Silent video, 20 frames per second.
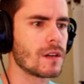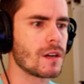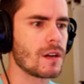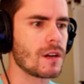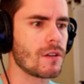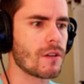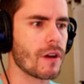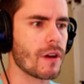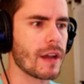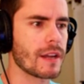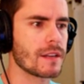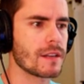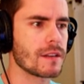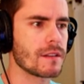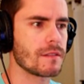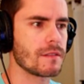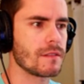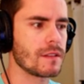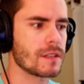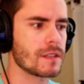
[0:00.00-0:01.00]
All right,
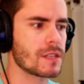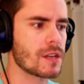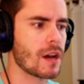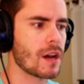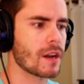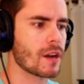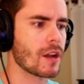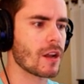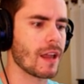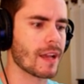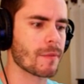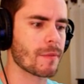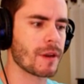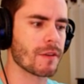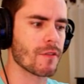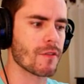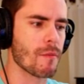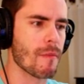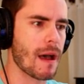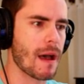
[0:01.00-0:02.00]
it's kind of got like a bit of
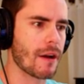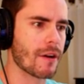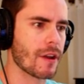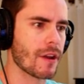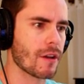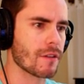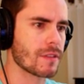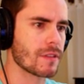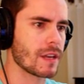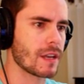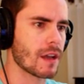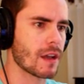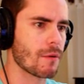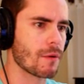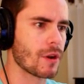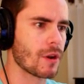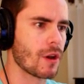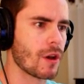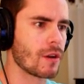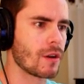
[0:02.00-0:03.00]
a Mario thing
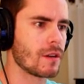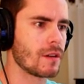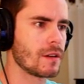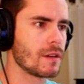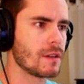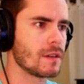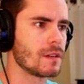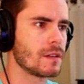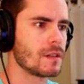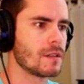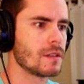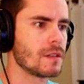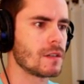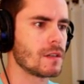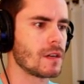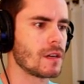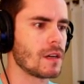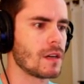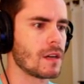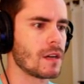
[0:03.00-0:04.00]
going on.
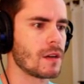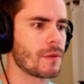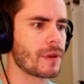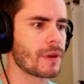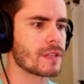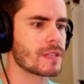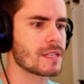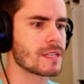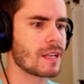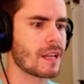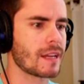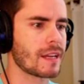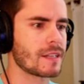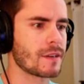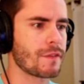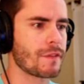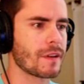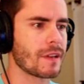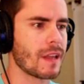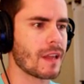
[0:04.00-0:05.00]
Uh, we can select
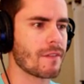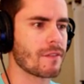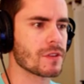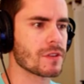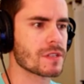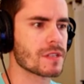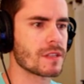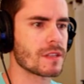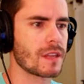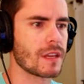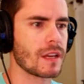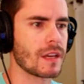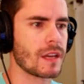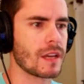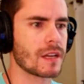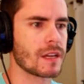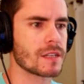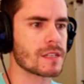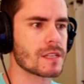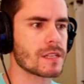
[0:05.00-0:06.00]
different levels and
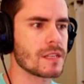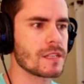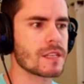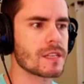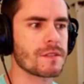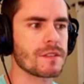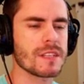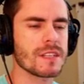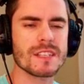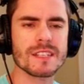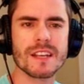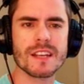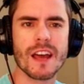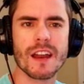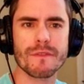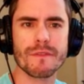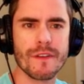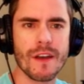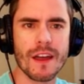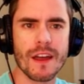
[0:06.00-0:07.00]
things. This this is kind
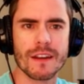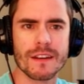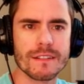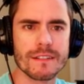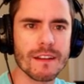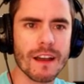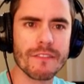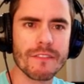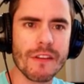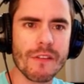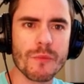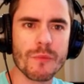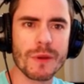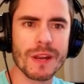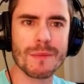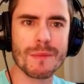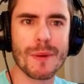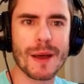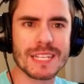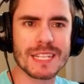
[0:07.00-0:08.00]
of fun. I've never been
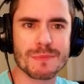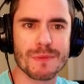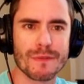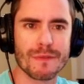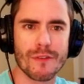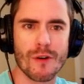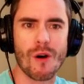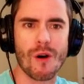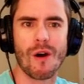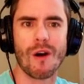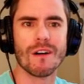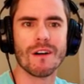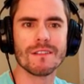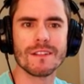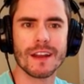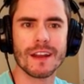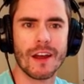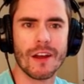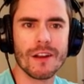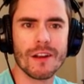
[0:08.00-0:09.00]
a bus before.
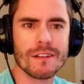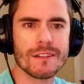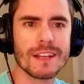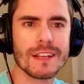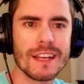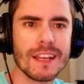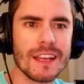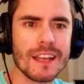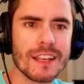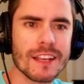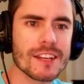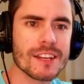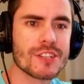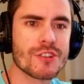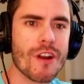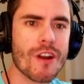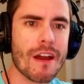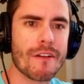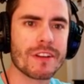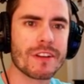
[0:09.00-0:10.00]
You know, yeah,
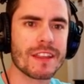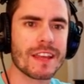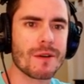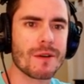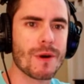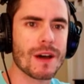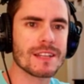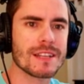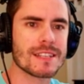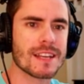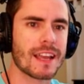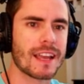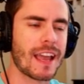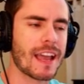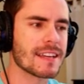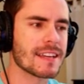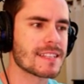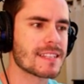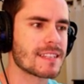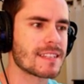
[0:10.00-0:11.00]
try everything once, I
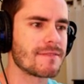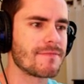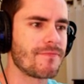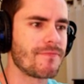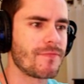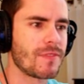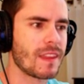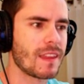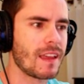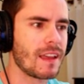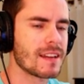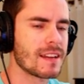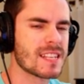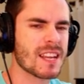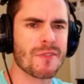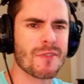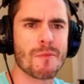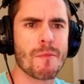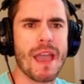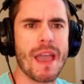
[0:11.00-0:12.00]
guess.
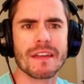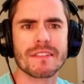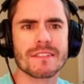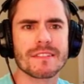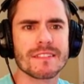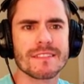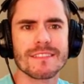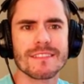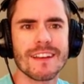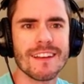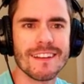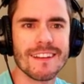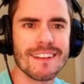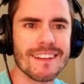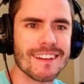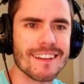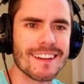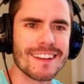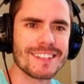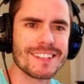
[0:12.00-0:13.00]
Except for
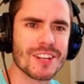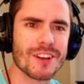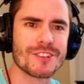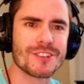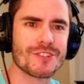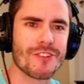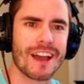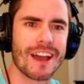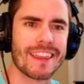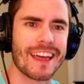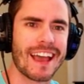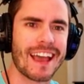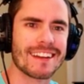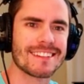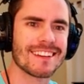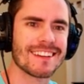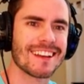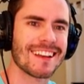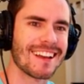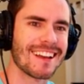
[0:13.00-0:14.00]
meth. Don't try that.